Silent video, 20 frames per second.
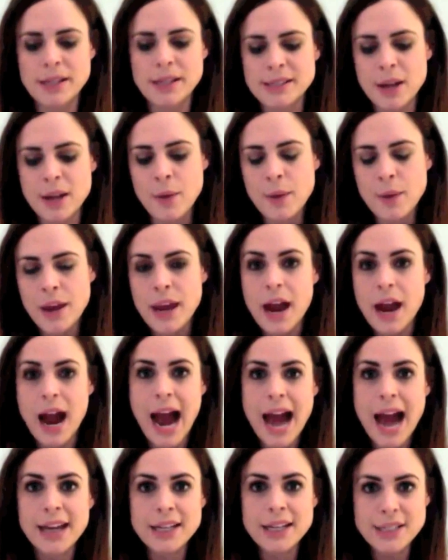So I
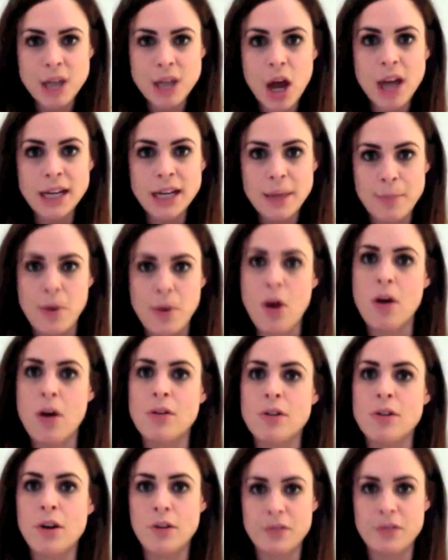had a tiny pot
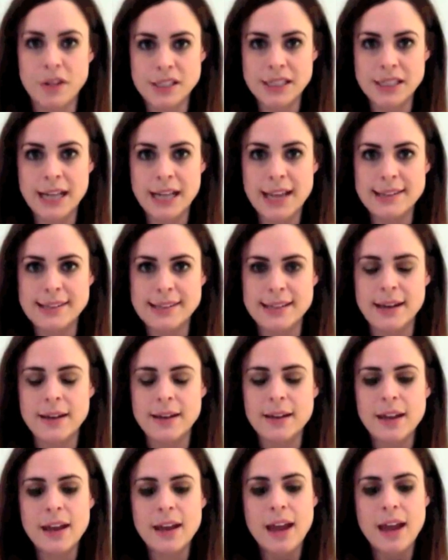of this cleanser
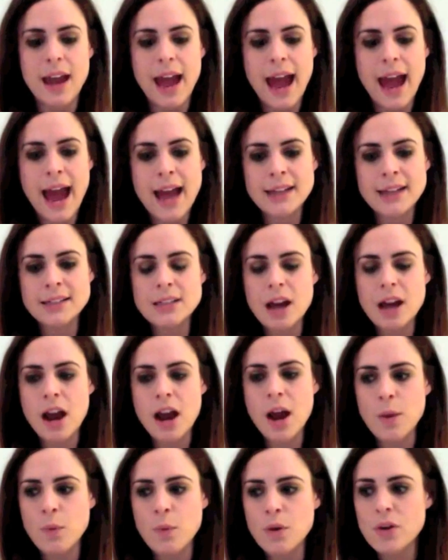and
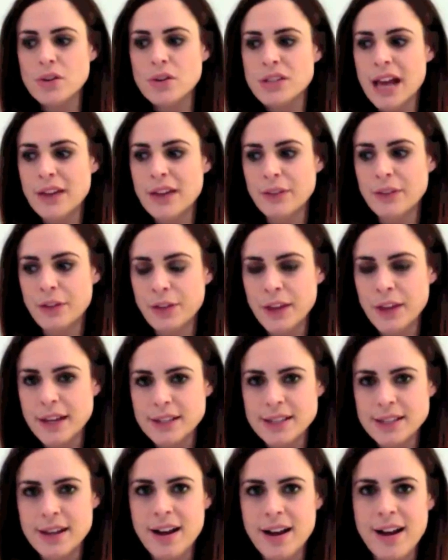I was at the
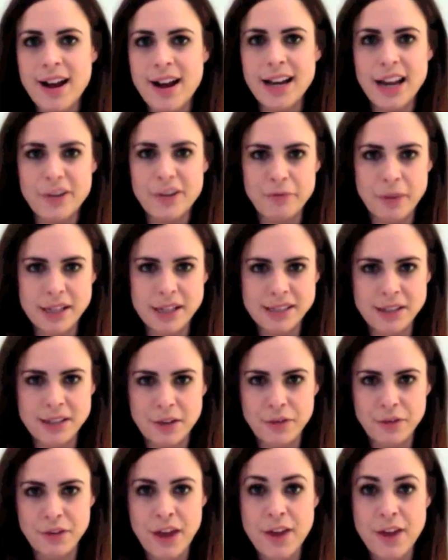theatre, I left my
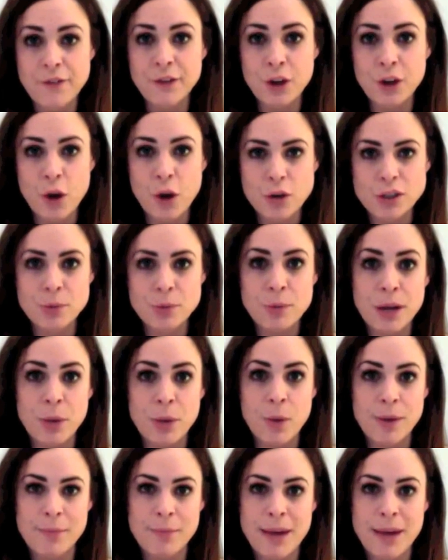stuff there, forgot to bring
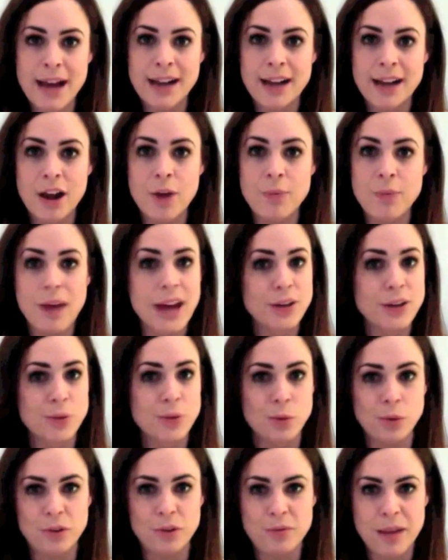one bag home that had
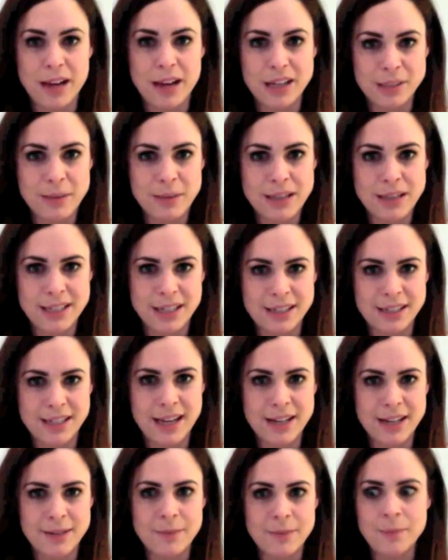all of my cosmetics
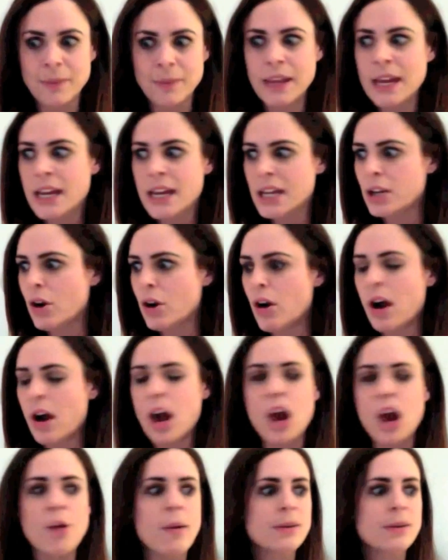in. Got
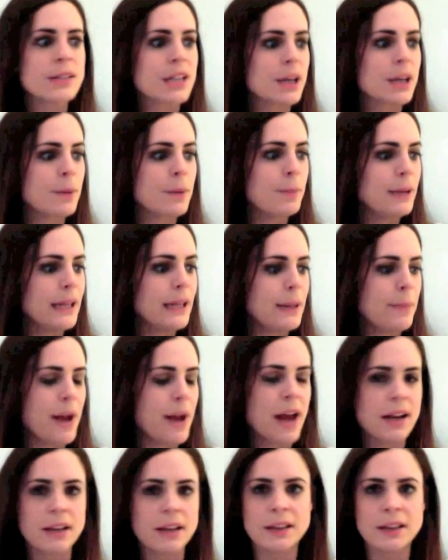home, I was in a complete
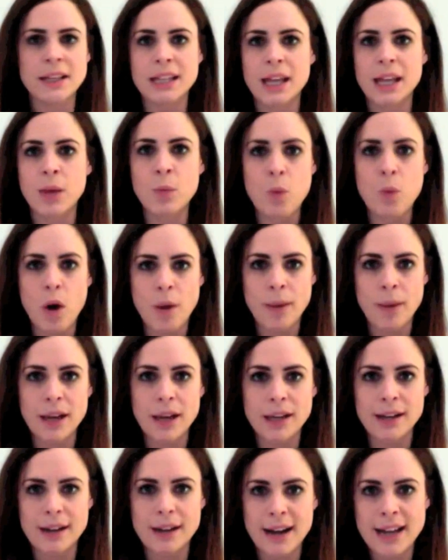panic thinking, what am I
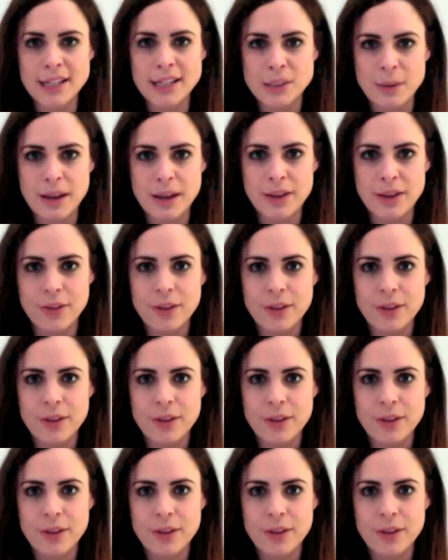going to cleanse with?